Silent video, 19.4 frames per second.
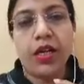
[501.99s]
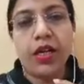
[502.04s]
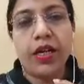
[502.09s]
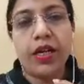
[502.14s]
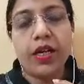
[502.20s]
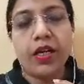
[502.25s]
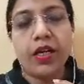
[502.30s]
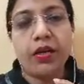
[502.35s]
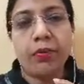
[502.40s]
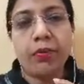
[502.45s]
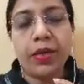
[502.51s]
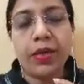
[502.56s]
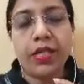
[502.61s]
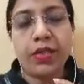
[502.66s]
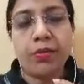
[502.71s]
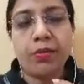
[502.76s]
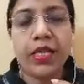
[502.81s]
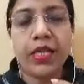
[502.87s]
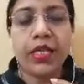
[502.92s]
means
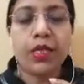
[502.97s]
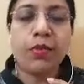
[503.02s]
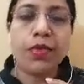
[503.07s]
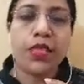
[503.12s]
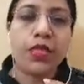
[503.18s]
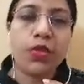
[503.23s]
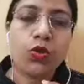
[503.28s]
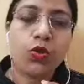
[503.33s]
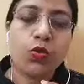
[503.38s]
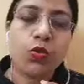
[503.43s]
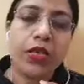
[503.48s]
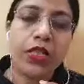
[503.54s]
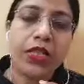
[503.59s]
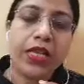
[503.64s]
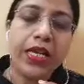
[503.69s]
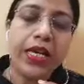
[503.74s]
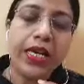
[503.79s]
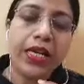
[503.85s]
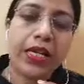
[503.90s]
Mr. Sohan Singh,
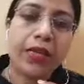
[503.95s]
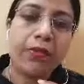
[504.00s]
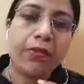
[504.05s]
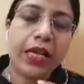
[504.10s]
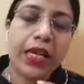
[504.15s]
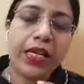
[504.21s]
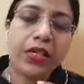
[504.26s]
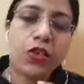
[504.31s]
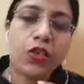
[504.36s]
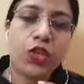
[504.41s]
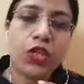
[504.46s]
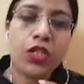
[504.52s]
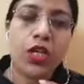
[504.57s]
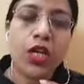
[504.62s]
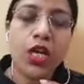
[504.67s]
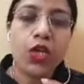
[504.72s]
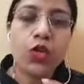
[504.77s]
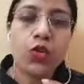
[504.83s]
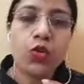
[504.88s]
he manages
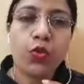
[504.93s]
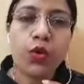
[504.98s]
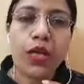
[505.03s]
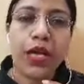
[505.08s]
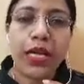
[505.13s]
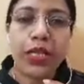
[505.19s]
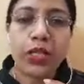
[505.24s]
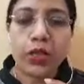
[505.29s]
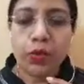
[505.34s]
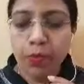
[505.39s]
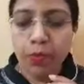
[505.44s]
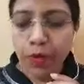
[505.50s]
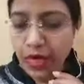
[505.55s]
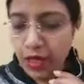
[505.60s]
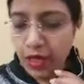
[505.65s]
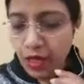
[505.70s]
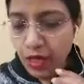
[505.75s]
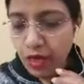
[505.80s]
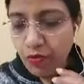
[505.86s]
to get bail
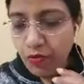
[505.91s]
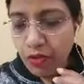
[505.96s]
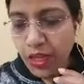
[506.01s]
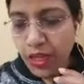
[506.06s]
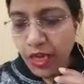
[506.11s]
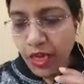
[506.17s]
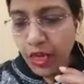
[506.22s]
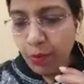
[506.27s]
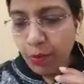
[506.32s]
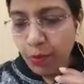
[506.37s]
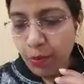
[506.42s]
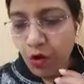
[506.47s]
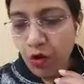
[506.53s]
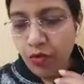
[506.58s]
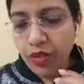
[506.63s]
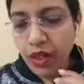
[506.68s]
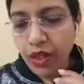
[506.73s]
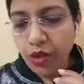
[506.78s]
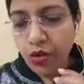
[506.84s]
with the help of their
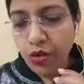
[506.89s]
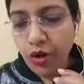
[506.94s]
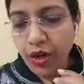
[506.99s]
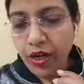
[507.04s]
lawyer.